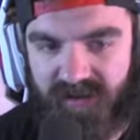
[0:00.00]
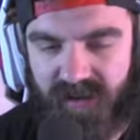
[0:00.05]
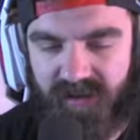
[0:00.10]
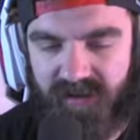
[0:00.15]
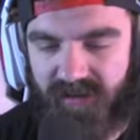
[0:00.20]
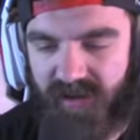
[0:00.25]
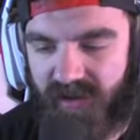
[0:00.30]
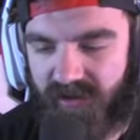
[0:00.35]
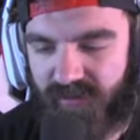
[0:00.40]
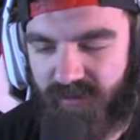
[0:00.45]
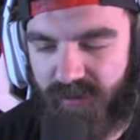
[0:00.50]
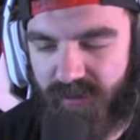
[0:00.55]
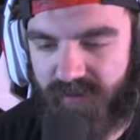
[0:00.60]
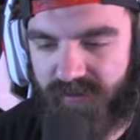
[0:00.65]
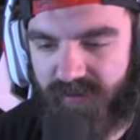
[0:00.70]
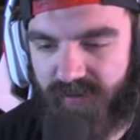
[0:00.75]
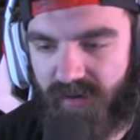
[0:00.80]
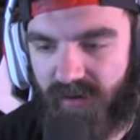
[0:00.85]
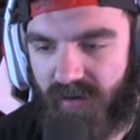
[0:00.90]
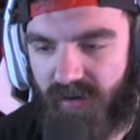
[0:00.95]
I said in last
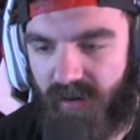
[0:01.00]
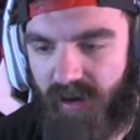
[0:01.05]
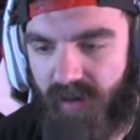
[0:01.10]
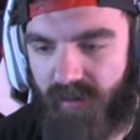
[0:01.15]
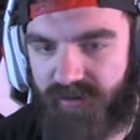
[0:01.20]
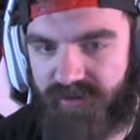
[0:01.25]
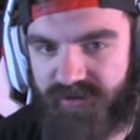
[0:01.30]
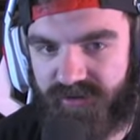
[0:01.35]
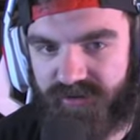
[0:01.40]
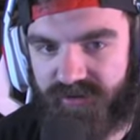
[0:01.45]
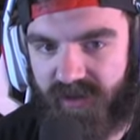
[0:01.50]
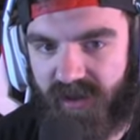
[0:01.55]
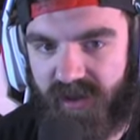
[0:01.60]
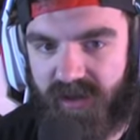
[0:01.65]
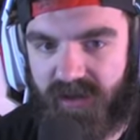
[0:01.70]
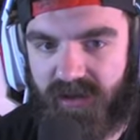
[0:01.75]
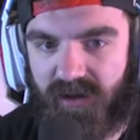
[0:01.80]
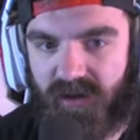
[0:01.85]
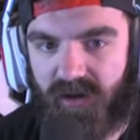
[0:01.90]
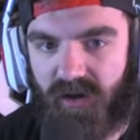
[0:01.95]
week's video, I was just
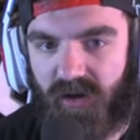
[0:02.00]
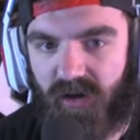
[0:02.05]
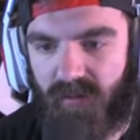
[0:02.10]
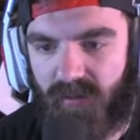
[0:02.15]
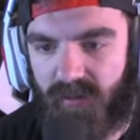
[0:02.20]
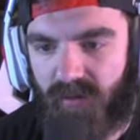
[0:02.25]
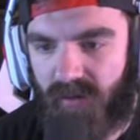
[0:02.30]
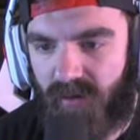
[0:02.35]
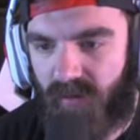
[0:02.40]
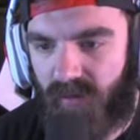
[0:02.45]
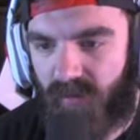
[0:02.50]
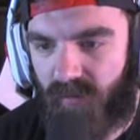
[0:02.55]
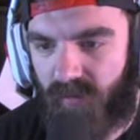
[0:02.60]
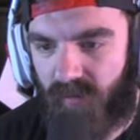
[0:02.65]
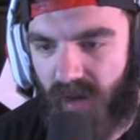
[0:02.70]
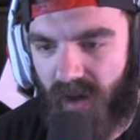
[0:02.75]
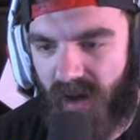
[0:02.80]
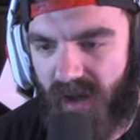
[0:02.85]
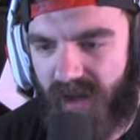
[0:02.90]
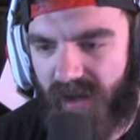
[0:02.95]
like, you know,
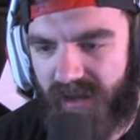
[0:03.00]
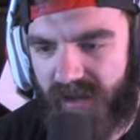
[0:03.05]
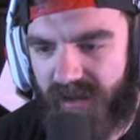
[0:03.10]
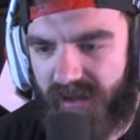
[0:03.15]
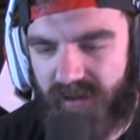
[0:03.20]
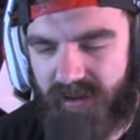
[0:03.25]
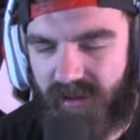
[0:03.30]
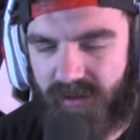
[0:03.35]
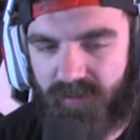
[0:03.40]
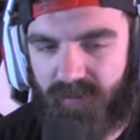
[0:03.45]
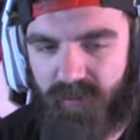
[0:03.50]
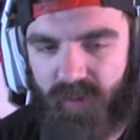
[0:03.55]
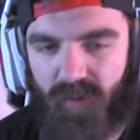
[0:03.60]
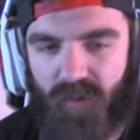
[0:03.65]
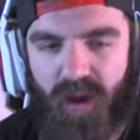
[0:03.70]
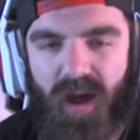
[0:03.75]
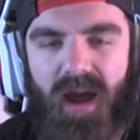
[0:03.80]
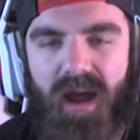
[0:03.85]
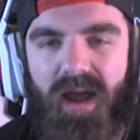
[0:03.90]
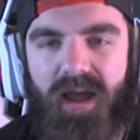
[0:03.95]
why like
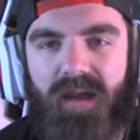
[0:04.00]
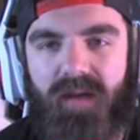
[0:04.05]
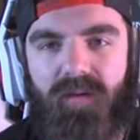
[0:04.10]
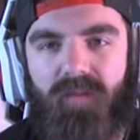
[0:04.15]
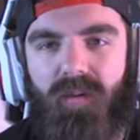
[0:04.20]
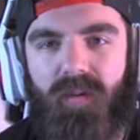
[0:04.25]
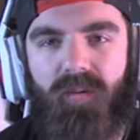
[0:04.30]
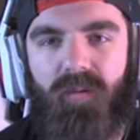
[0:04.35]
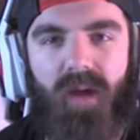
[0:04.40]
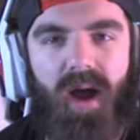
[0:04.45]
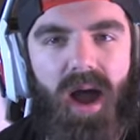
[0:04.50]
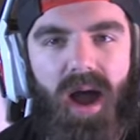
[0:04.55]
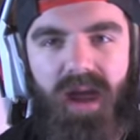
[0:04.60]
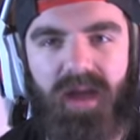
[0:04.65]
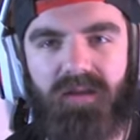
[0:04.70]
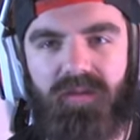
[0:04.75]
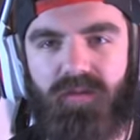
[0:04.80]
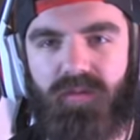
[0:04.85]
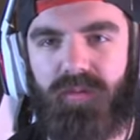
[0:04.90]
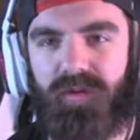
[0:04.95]
why well
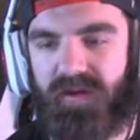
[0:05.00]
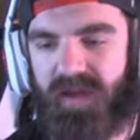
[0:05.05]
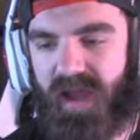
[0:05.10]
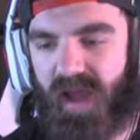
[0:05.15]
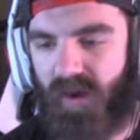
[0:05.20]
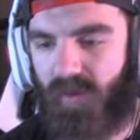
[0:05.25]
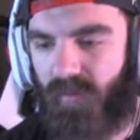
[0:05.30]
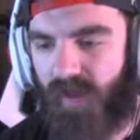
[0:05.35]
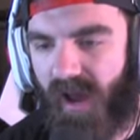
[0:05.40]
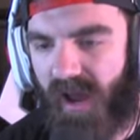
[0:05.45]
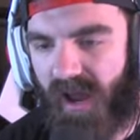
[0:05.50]
why do it now